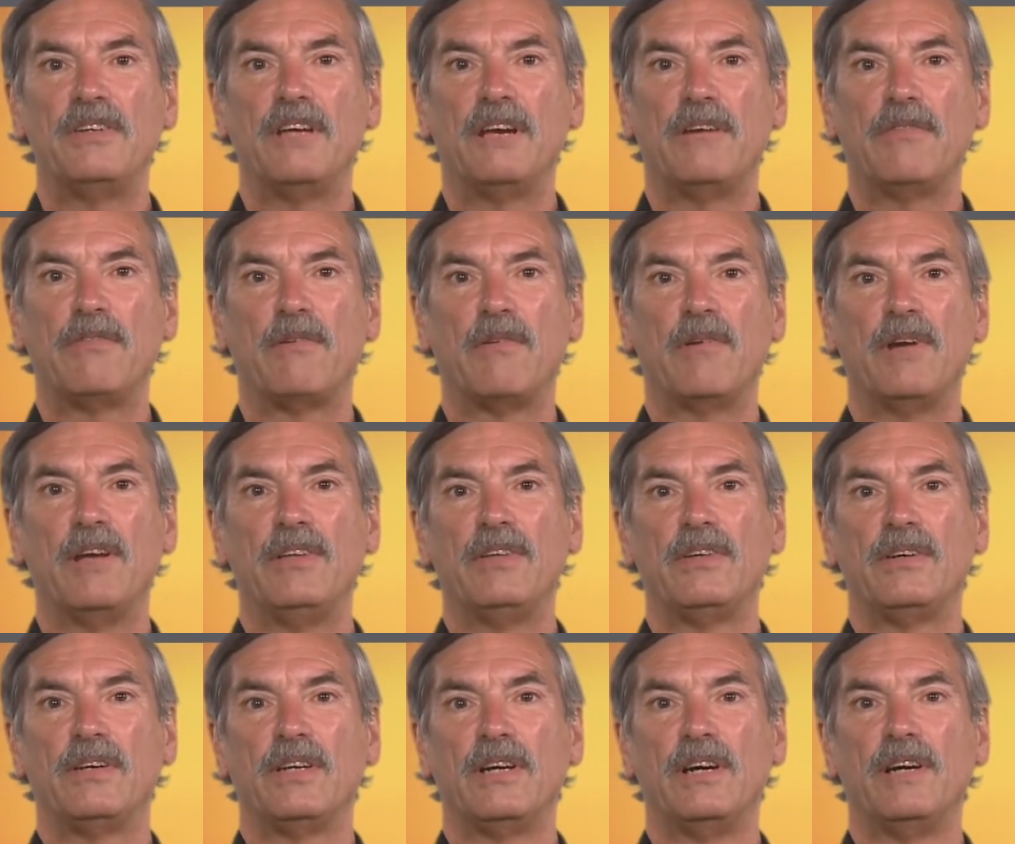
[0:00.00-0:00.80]
after I
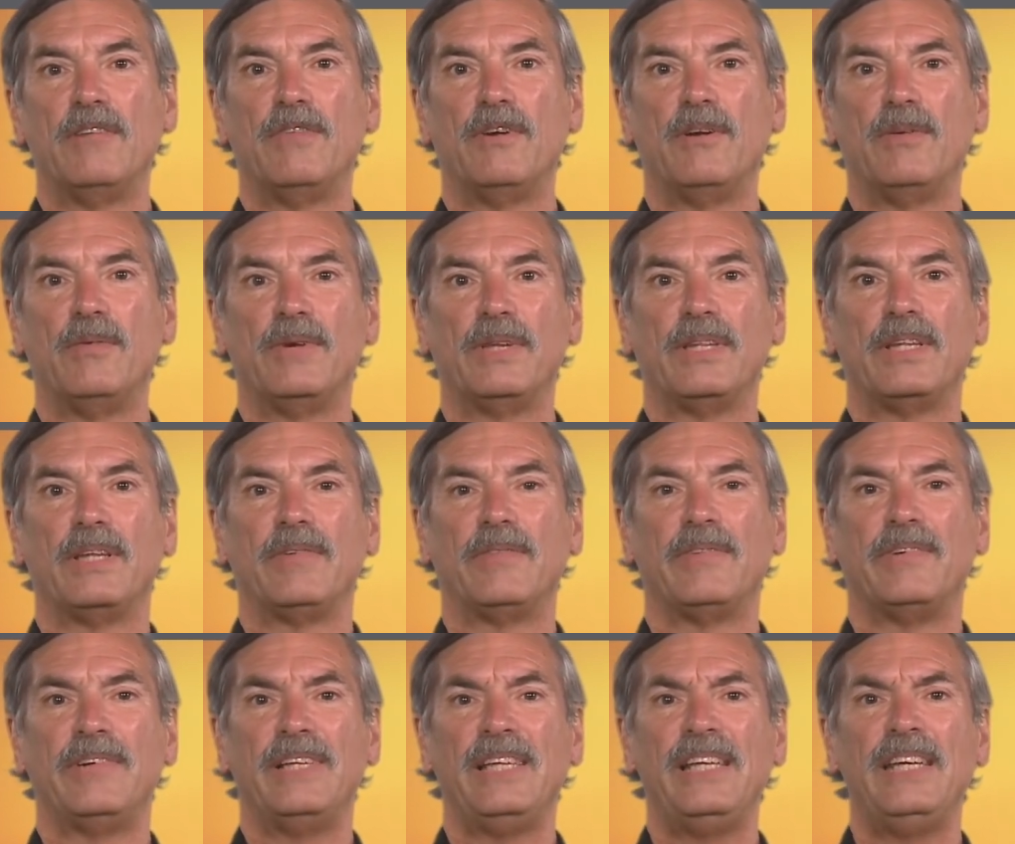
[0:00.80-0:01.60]
took over with the
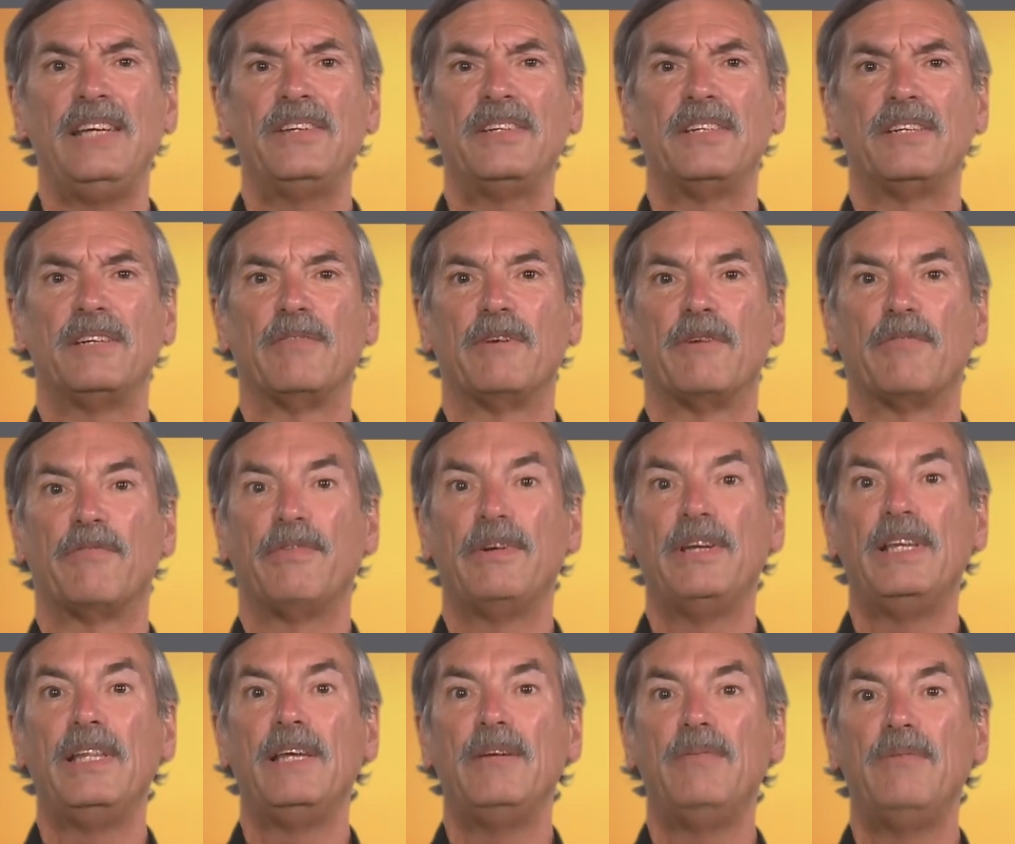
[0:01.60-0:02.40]
release of a
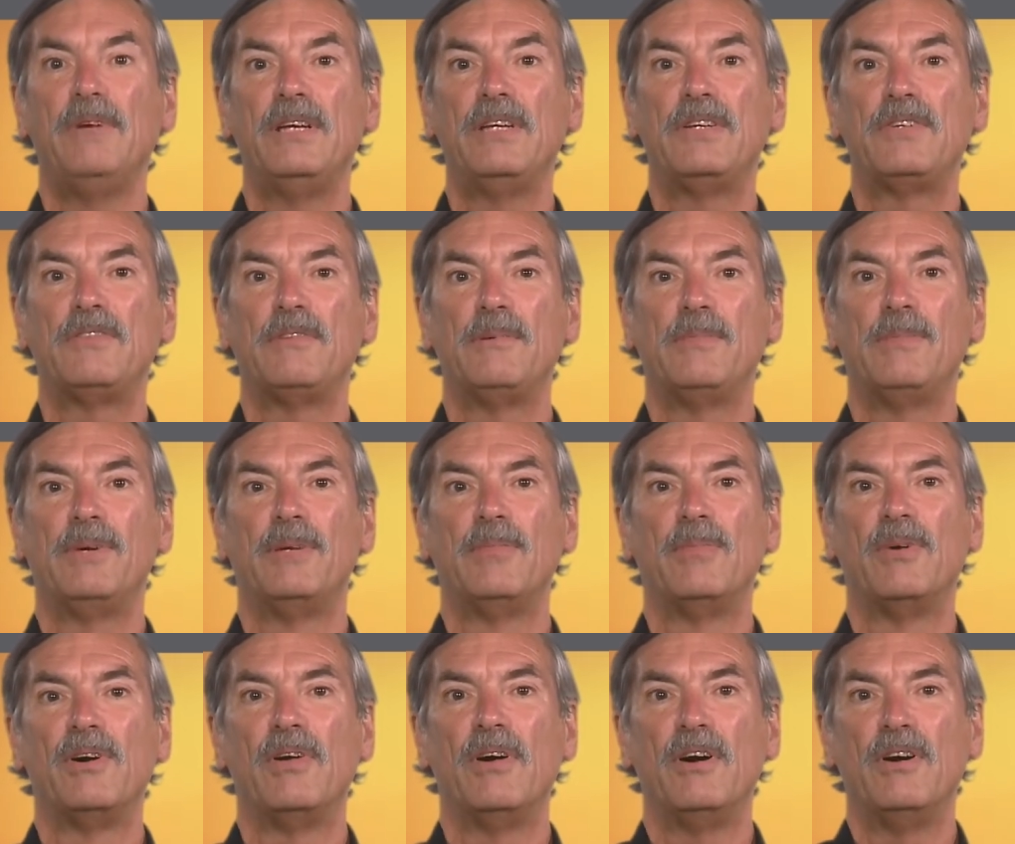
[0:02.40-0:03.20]
freely
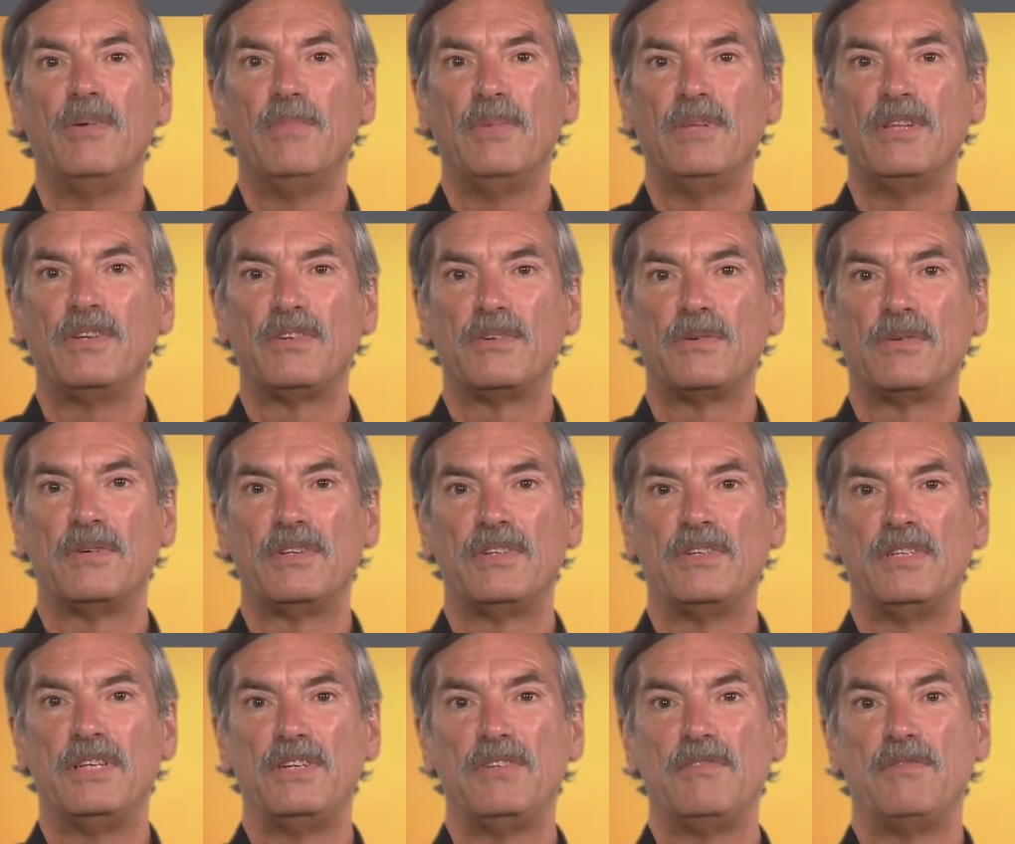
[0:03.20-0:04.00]
redistributable open
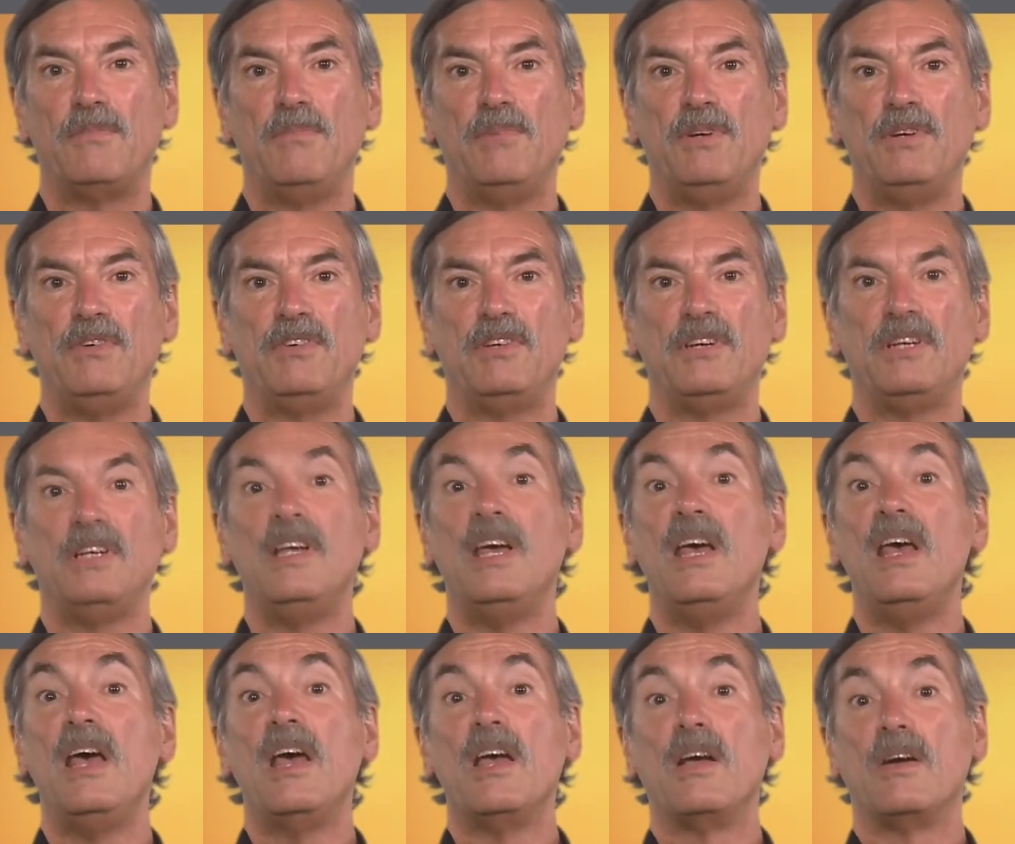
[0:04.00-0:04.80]
source distribution